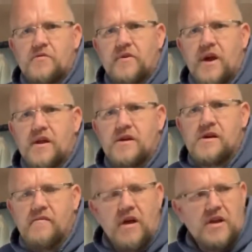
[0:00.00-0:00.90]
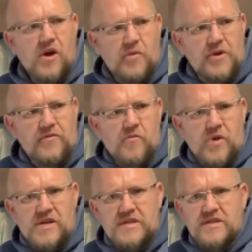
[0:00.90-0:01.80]
I've got a couple of different
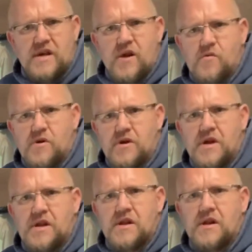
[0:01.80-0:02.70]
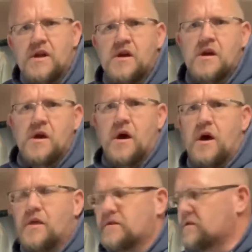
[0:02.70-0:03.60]
places that I work in,
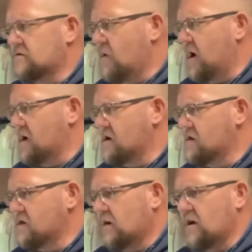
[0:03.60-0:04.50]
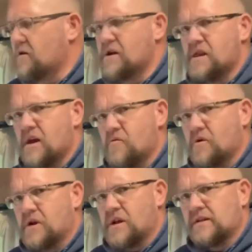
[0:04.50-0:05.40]
and this is my little area that I
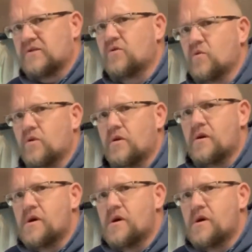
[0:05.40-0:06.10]
work in at school.